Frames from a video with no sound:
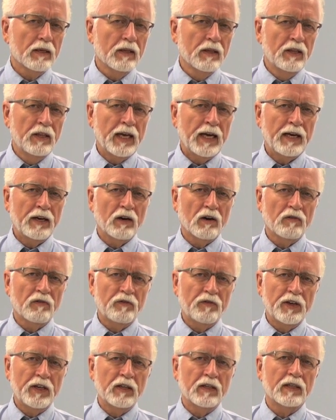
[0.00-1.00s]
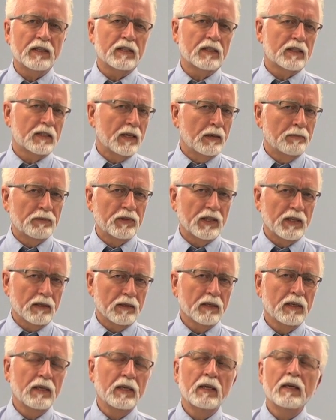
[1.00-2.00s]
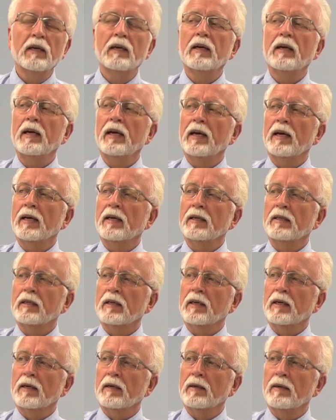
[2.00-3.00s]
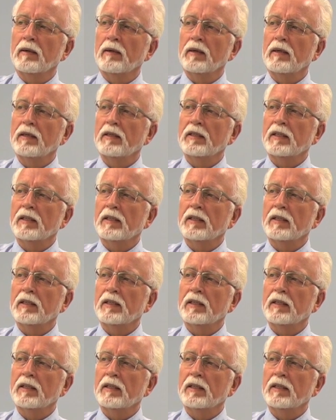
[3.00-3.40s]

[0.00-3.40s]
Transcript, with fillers: they are feeling something. And uh,